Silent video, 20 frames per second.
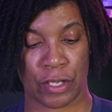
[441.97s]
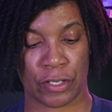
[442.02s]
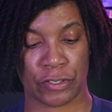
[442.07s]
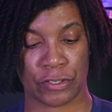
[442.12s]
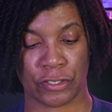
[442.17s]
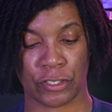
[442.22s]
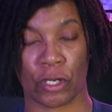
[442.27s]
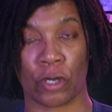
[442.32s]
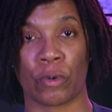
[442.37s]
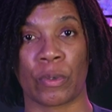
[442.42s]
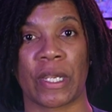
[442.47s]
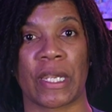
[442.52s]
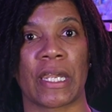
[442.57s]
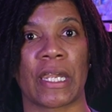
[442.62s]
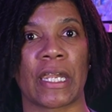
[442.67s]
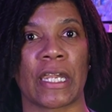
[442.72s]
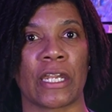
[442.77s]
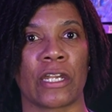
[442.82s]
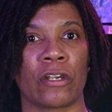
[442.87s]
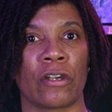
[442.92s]
So
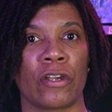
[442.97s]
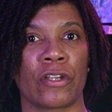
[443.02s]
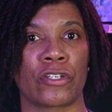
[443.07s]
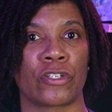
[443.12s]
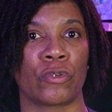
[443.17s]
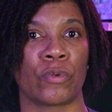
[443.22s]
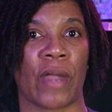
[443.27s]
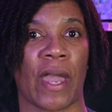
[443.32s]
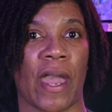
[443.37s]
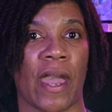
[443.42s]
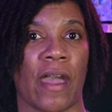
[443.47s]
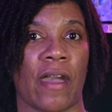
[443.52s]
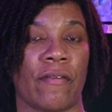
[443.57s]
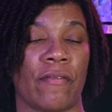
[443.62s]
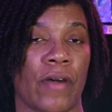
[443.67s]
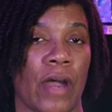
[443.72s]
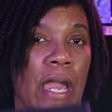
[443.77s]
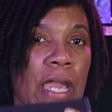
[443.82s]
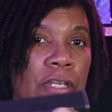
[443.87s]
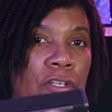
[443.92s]
here you
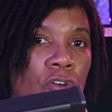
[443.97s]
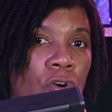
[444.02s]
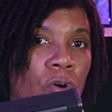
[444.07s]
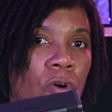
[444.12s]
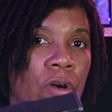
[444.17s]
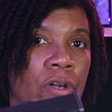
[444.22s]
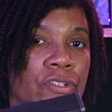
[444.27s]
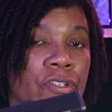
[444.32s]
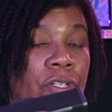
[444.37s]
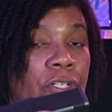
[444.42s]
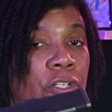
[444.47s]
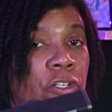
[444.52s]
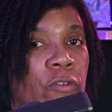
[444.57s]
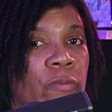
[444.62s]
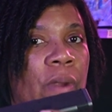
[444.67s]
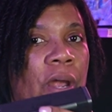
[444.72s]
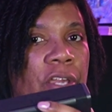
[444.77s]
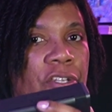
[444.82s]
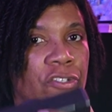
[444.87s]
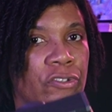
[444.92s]
have a door secured
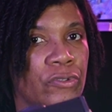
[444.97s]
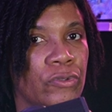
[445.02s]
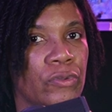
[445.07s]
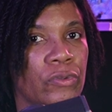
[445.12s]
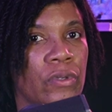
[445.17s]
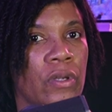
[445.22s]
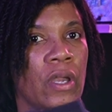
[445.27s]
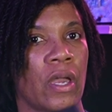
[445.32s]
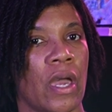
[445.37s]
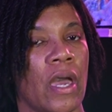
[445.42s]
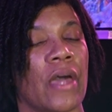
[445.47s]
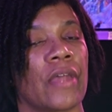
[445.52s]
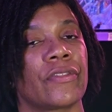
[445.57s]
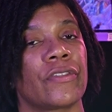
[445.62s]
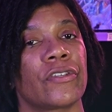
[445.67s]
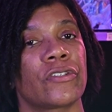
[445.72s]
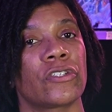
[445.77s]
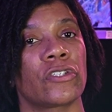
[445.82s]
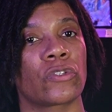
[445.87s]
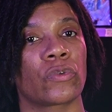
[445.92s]
by a screw.
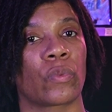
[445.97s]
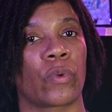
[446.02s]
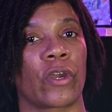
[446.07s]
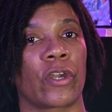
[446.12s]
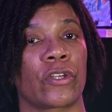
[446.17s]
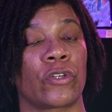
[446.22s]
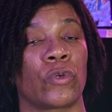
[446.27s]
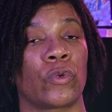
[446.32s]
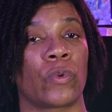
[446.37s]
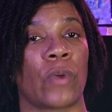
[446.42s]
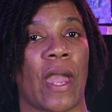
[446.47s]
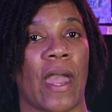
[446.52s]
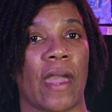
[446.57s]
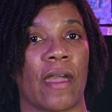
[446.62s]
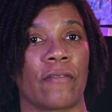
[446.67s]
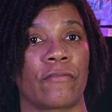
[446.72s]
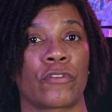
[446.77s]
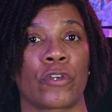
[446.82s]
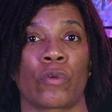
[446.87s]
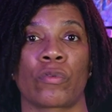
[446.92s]
This is where you
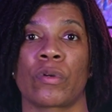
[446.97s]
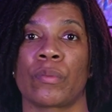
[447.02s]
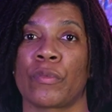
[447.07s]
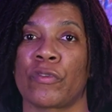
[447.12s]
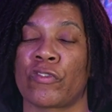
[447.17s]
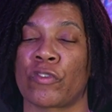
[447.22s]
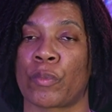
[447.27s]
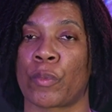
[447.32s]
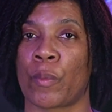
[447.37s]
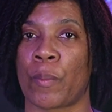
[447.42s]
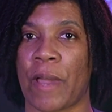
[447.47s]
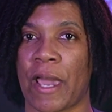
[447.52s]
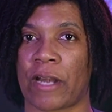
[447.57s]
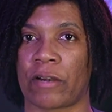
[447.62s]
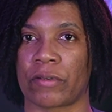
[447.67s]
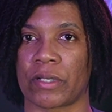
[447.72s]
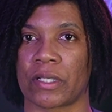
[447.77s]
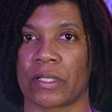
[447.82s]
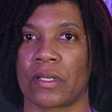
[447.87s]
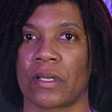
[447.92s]
have your removable
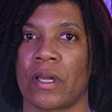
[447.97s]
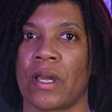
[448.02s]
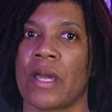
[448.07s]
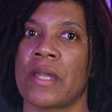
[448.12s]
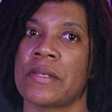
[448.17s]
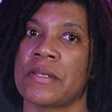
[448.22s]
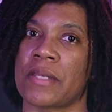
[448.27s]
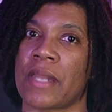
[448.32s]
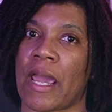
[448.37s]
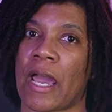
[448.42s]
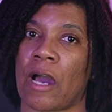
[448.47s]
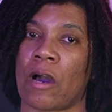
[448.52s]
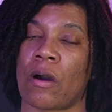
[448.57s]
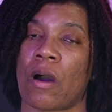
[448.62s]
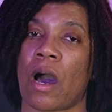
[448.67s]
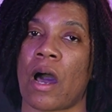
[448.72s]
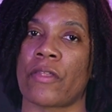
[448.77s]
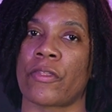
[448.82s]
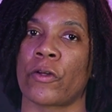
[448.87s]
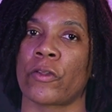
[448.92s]
battery. Now,
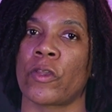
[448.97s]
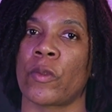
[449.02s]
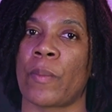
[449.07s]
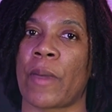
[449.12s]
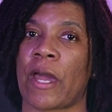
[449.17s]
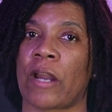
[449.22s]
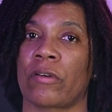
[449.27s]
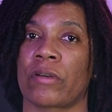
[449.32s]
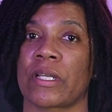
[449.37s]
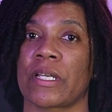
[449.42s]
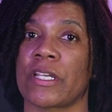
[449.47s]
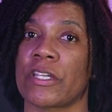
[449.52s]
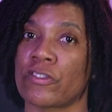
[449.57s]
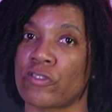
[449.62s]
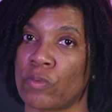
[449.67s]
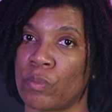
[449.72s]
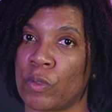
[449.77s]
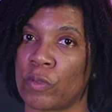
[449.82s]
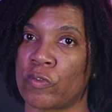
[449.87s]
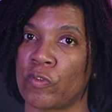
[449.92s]
although the battery is
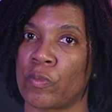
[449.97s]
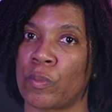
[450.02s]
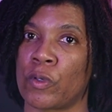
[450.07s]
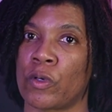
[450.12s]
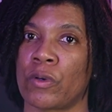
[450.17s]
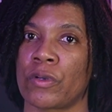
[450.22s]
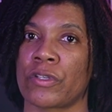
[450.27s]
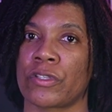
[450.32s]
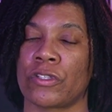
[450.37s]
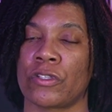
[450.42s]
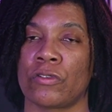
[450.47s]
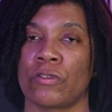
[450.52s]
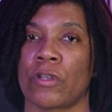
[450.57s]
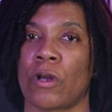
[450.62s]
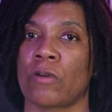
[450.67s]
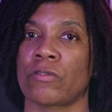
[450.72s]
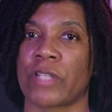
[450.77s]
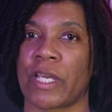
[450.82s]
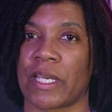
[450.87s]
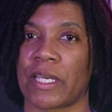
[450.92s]
removable, you
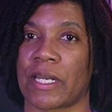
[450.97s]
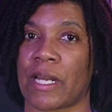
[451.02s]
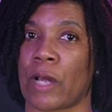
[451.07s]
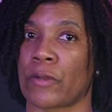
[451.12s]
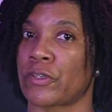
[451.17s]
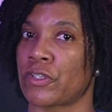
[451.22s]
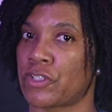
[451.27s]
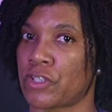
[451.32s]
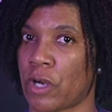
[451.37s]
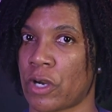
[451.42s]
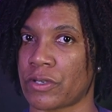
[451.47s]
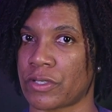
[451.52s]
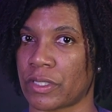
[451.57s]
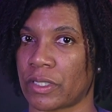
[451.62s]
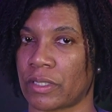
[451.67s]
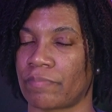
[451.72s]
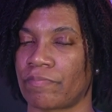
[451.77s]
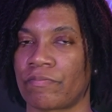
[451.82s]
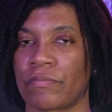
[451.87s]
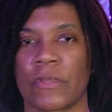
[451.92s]
don't take it out to charge
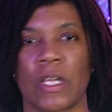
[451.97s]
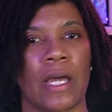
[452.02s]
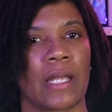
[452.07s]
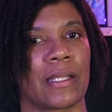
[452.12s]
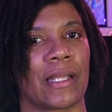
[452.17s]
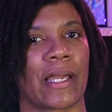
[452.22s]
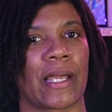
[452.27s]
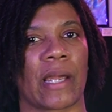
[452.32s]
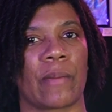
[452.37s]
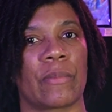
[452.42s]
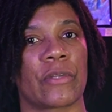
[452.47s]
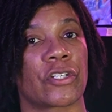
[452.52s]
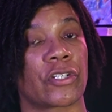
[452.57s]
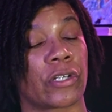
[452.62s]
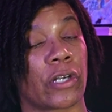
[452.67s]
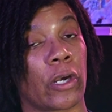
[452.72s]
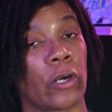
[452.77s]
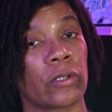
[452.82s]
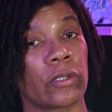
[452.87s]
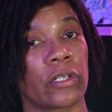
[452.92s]
it. Like I mentioned
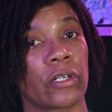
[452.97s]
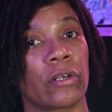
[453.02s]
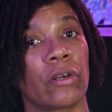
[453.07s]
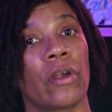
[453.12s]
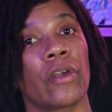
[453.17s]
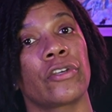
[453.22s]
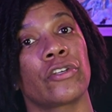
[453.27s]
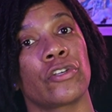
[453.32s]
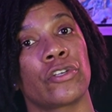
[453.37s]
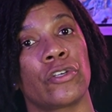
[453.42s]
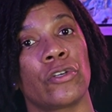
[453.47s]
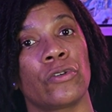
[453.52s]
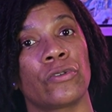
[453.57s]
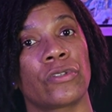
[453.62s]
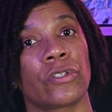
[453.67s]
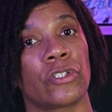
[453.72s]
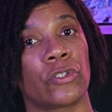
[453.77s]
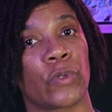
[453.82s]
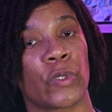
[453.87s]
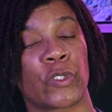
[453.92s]
earlier, you use
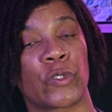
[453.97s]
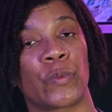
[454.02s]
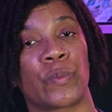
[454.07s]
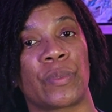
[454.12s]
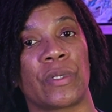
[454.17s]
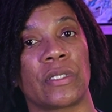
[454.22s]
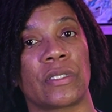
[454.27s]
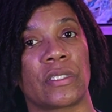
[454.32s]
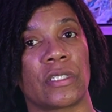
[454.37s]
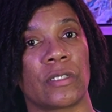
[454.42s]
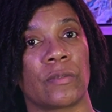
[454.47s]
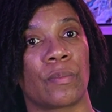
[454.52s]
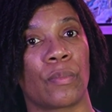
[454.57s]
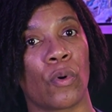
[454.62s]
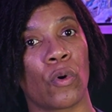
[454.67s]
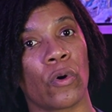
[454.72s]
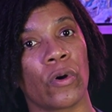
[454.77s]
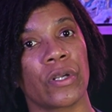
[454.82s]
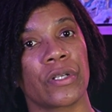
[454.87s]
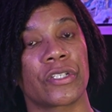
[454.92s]
the USB-C
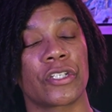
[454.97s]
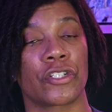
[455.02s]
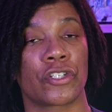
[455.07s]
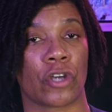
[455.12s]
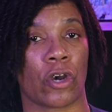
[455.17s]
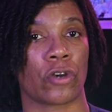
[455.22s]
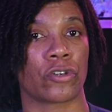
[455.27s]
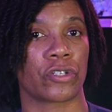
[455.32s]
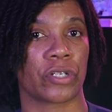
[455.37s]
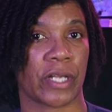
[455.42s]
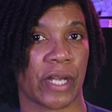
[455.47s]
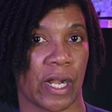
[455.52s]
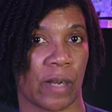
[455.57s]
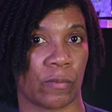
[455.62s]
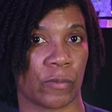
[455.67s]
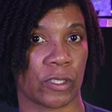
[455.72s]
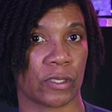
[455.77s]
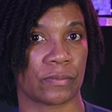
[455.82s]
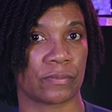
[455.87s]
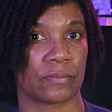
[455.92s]
port to charge your
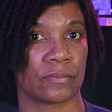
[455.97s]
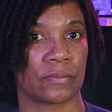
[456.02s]
camera.